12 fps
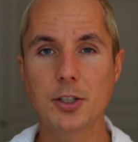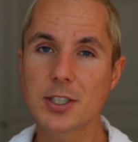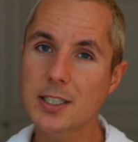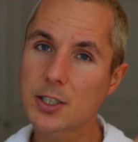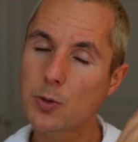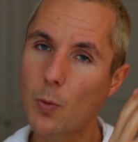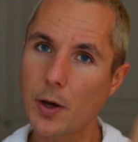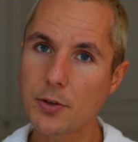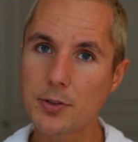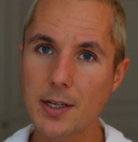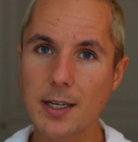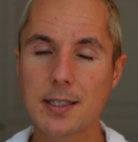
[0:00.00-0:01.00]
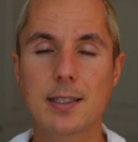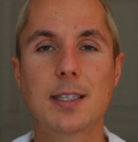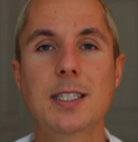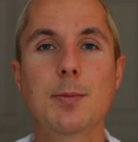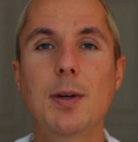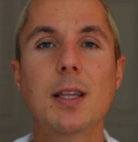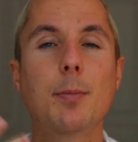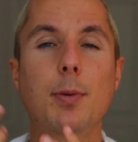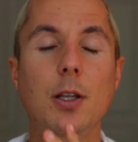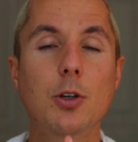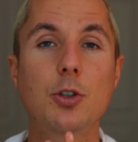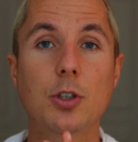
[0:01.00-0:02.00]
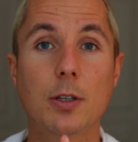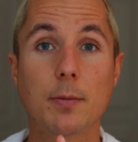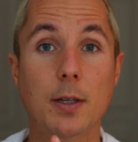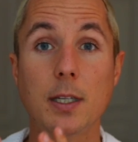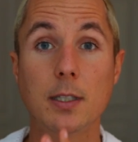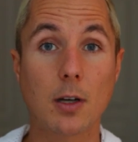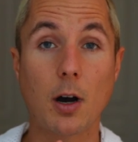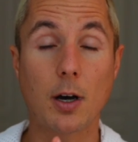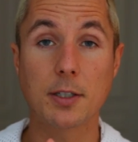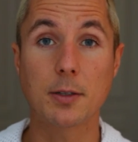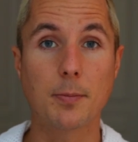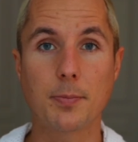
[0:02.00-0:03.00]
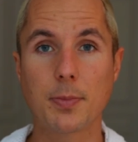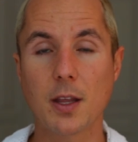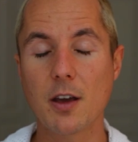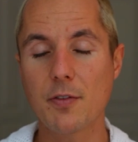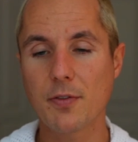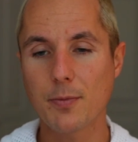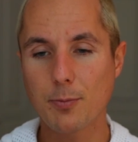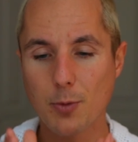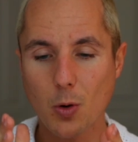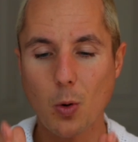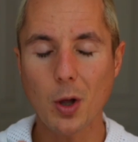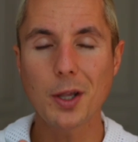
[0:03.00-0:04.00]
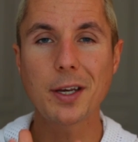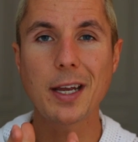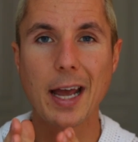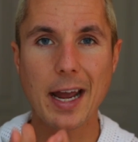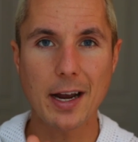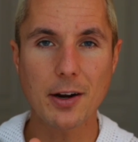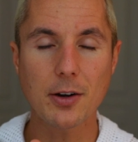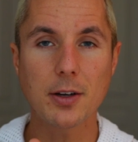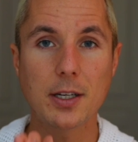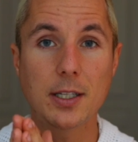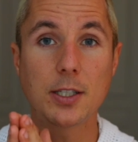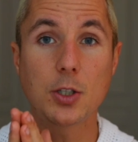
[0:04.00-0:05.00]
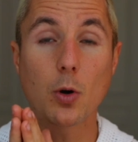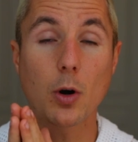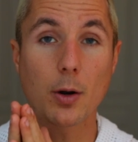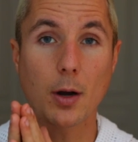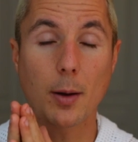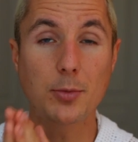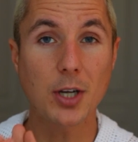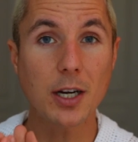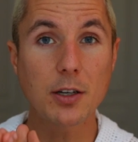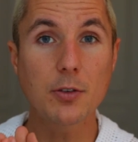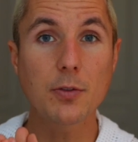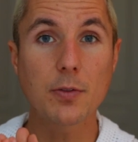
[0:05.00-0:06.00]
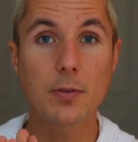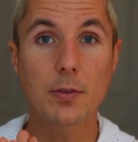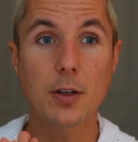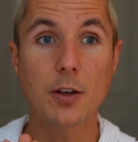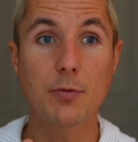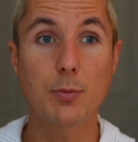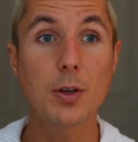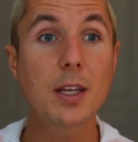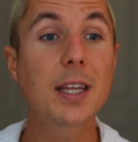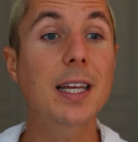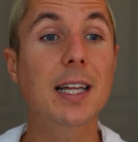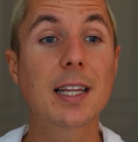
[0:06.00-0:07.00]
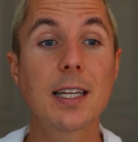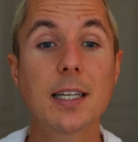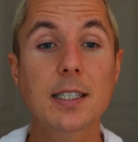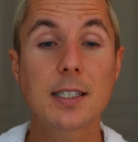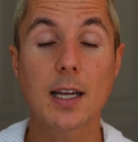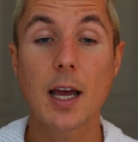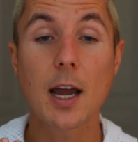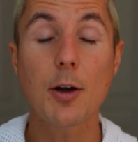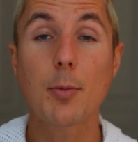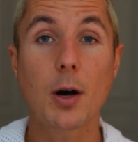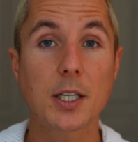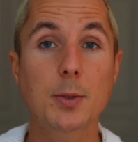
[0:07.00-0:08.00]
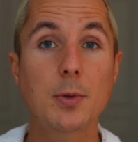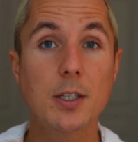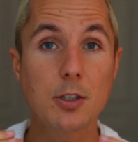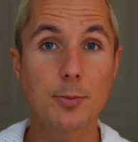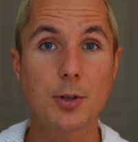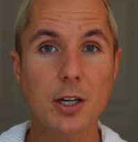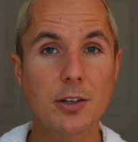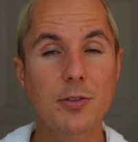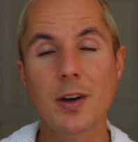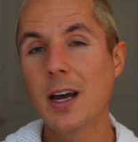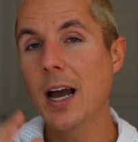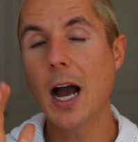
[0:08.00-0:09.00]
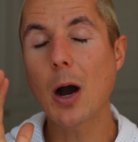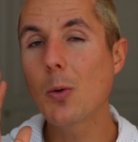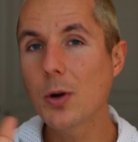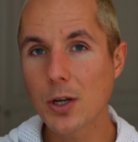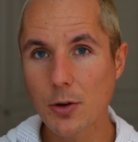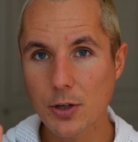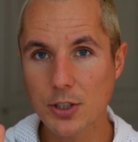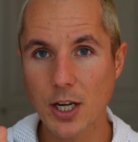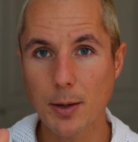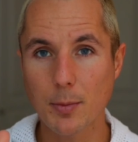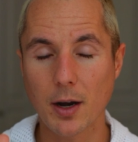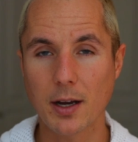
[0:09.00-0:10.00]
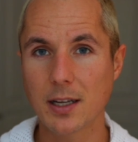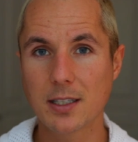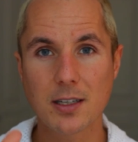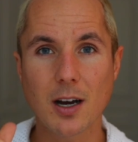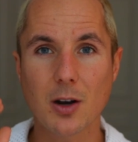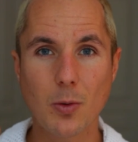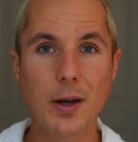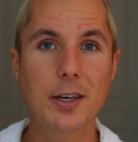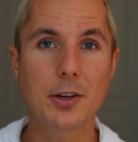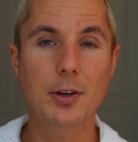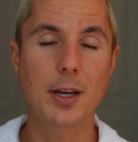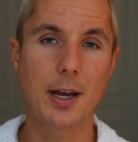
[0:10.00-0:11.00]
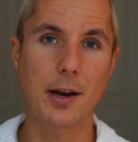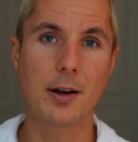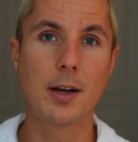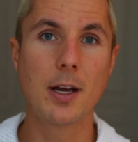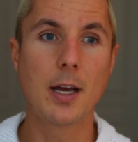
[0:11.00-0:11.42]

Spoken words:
Just because the weather's nice doesn't mean the pollution is awesome. If quality air is your objective, if breathing in the cleanest air possible is your objective, I wouldn't go to Chiang Mai. It's got quite dirty air.